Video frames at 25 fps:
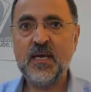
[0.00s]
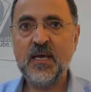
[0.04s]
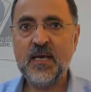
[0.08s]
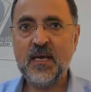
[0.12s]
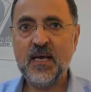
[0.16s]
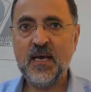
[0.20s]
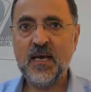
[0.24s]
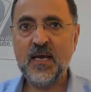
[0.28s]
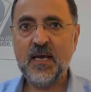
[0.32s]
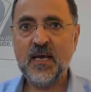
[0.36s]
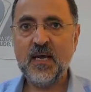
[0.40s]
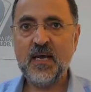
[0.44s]

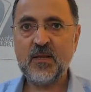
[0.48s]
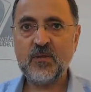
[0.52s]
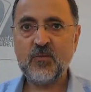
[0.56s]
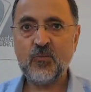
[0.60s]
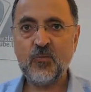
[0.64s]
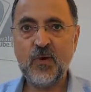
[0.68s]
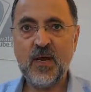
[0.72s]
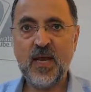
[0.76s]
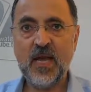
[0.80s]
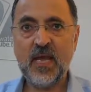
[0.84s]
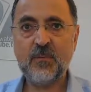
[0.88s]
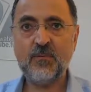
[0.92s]
uh, to
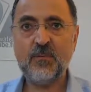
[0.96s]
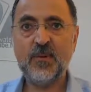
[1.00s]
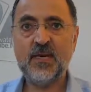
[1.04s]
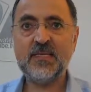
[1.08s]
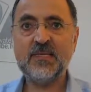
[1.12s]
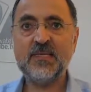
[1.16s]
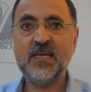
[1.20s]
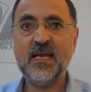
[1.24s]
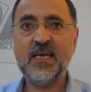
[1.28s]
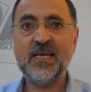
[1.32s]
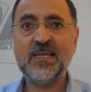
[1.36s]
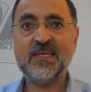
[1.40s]
help
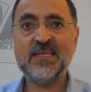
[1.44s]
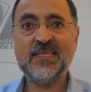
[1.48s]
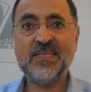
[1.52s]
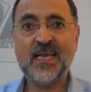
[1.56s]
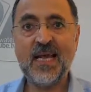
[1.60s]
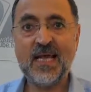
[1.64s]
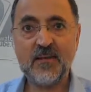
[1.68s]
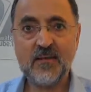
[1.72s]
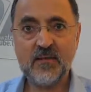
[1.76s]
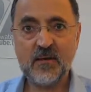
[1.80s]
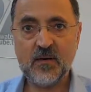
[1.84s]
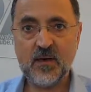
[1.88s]
us in
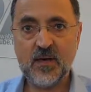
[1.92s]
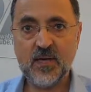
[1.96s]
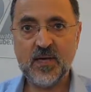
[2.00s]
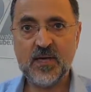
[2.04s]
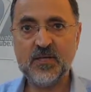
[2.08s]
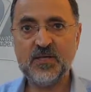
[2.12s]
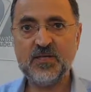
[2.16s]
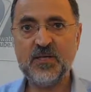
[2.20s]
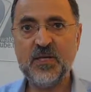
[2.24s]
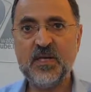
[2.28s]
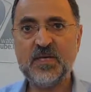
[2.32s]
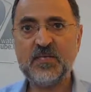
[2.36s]
Central
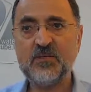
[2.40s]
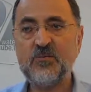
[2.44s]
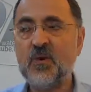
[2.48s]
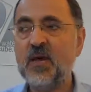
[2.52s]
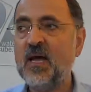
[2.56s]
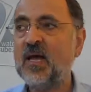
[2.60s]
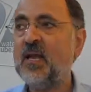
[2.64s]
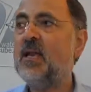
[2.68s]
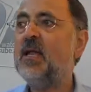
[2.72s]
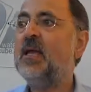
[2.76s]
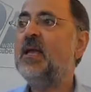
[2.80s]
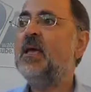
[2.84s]
Asia as
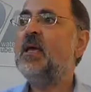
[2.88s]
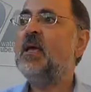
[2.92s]
well.